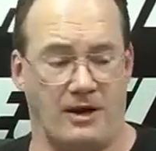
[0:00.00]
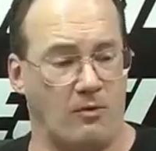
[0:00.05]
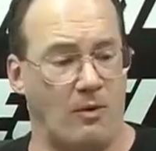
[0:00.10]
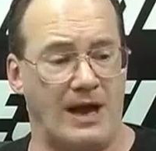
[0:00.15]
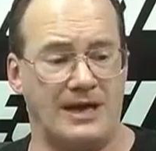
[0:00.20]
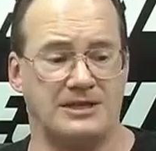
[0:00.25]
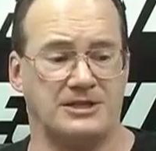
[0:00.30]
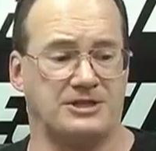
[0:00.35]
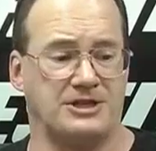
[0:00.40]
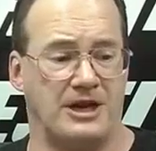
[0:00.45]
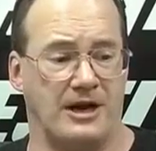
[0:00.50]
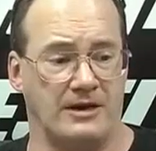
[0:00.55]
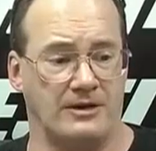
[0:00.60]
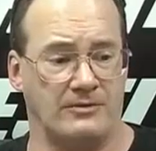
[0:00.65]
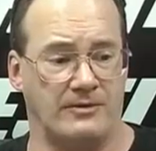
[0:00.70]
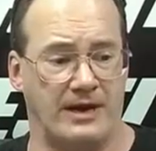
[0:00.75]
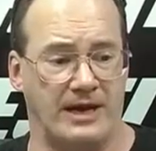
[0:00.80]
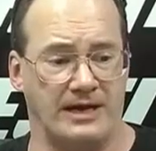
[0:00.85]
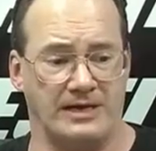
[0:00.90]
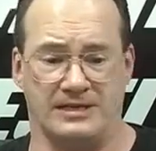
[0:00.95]
Why is a chair in the
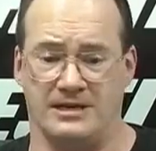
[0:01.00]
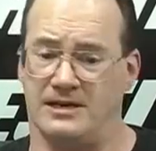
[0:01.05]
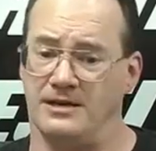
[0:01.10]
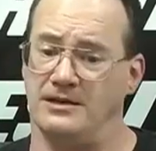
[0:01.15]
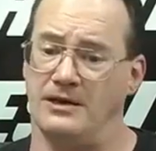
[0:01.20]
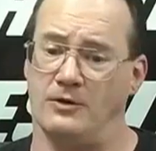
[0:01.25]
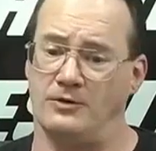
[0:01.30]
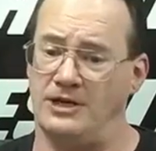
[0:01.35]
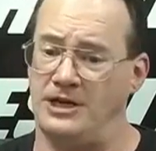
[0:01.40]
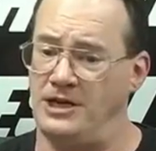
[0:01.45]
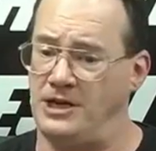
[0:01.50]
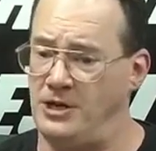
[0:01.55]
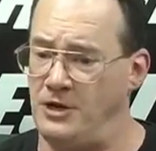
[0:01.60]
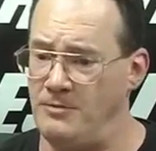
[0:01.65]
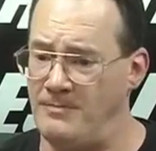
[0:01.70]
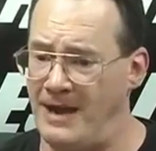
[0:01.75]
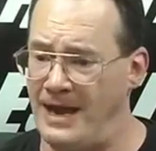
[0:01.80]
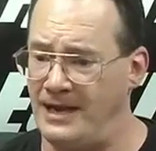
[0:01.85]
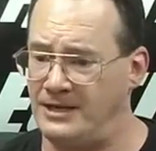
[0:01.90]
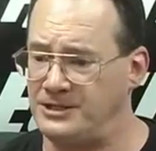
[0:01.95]
ring? Is it a no DQ
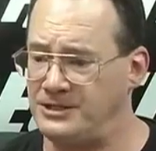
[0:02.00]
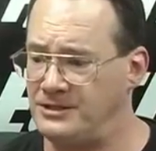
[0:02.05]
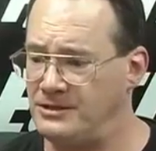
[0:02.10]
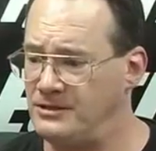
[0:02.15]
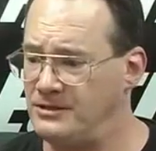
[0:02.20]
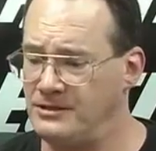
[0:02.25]
match?